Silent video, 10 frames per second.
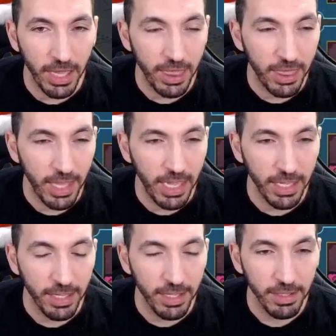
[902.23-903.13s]
I
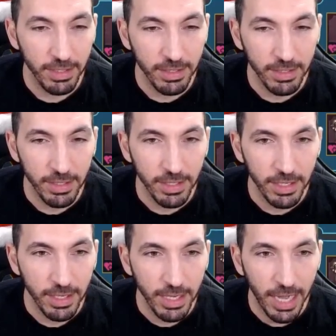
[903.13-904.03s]
think,
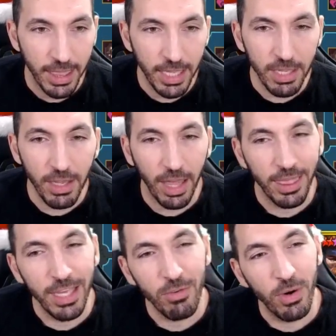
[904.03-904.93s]
I think, I
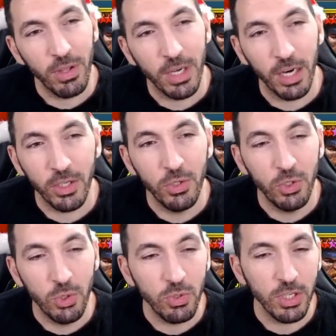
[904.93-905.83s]
think Royal Guard
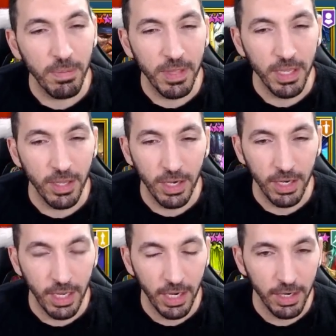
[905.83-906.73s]
could do something good
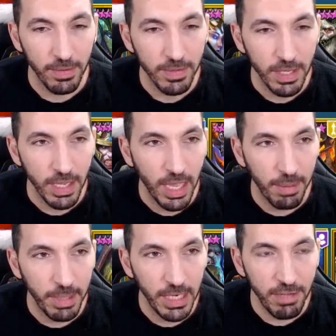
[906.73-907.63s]
in here.
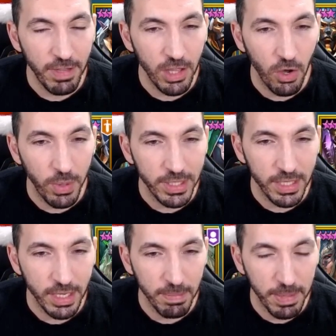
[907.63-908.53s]
I mean, even though it's
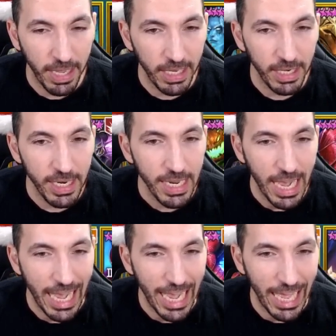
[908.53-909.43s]
the campaign,
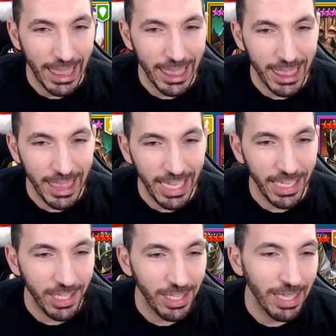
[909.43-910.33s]
I
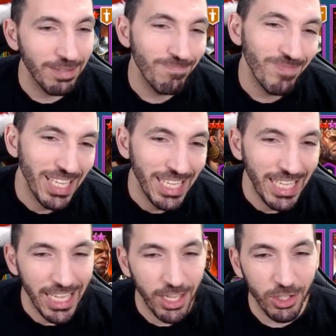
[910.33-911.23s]
think
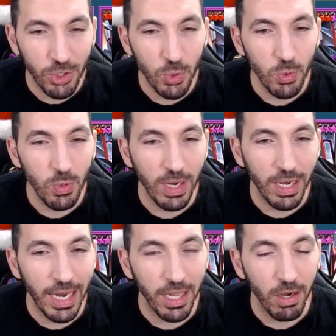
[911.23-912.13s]
he could do
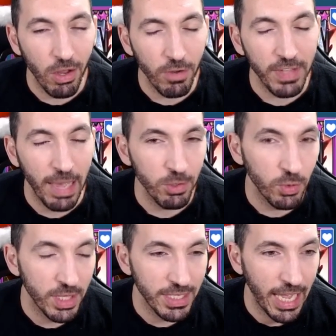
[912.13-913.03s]
like a lot of
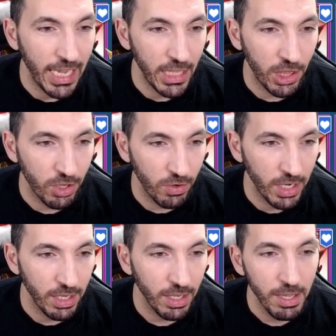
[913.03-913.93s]
damage with his A
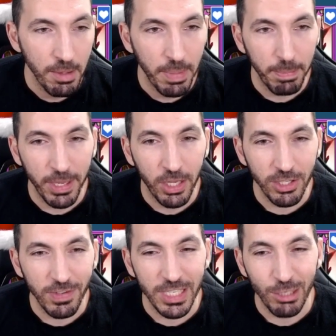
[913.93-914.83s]
three. But
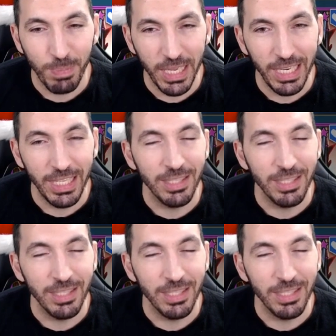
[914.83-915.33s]
because of his speed,